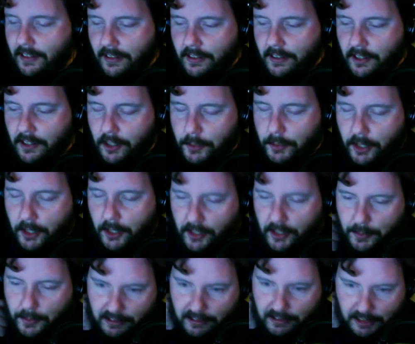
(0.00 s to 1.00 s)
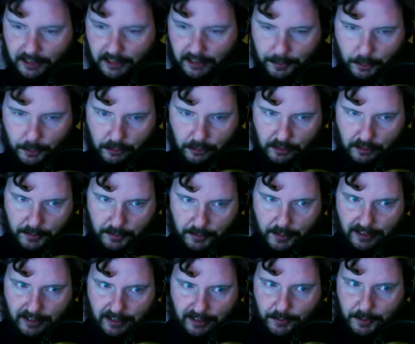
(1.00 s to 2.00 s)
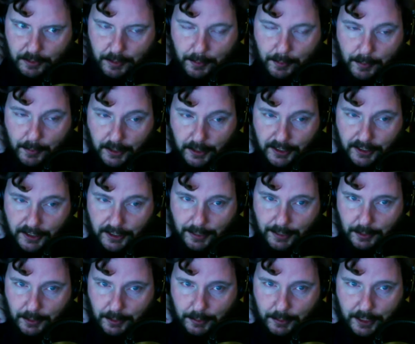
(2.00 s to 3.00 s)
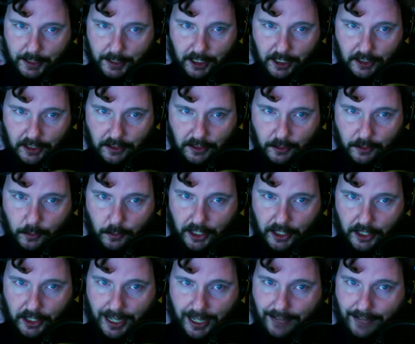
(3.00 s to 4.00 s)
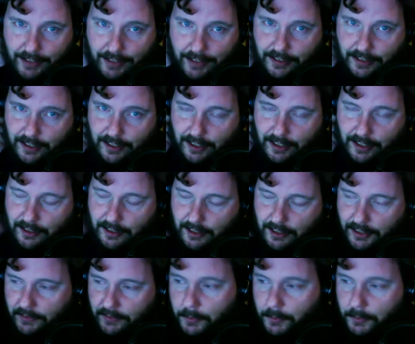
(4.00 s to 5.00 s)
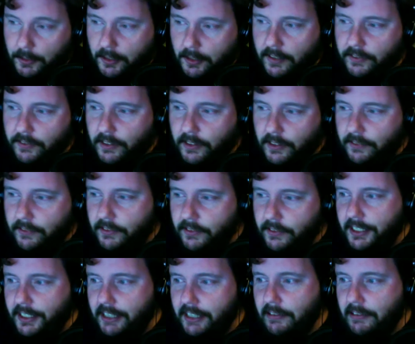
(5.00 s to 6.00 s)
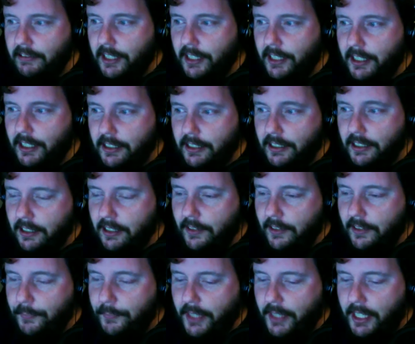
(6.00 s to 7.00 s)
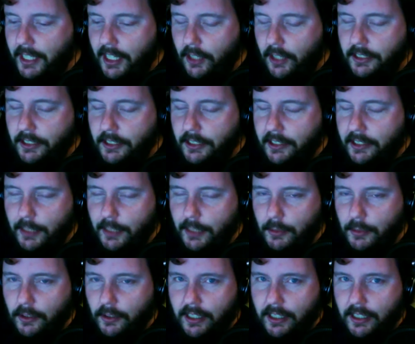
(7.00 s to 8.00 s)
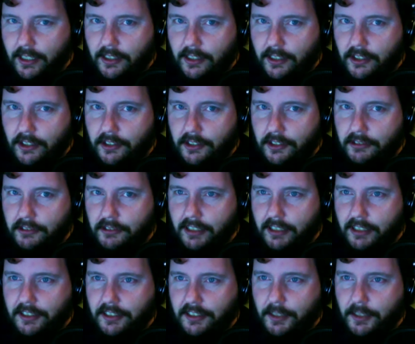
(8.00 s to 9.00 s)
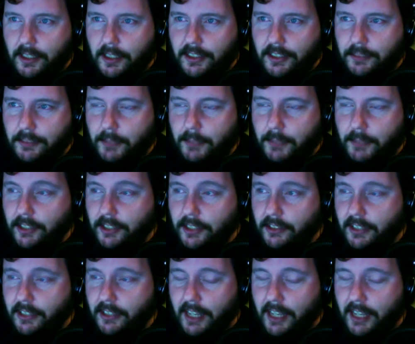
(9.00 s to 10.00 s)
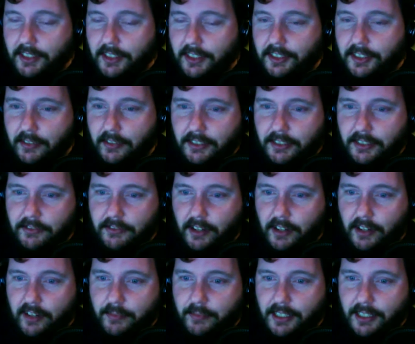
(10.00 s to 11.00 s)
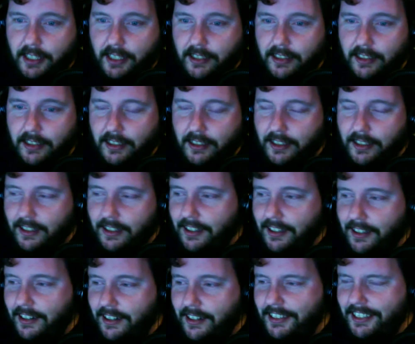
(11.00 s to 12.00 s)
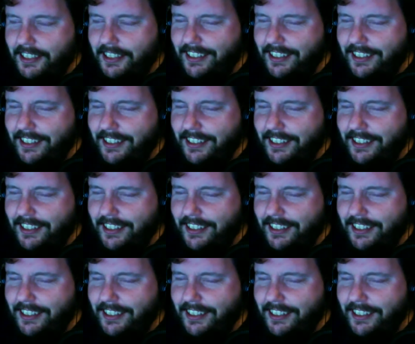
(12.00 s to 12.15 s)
the girl behind the bar is pouring my beer out for me. My boss comes up to me and goes, "What are you having?" I said, "I've gone for the Sierra Nevada." And he looks at the label on it and turns around to someone and says, "Mark's on the heavy stuff. That's 5%." I said,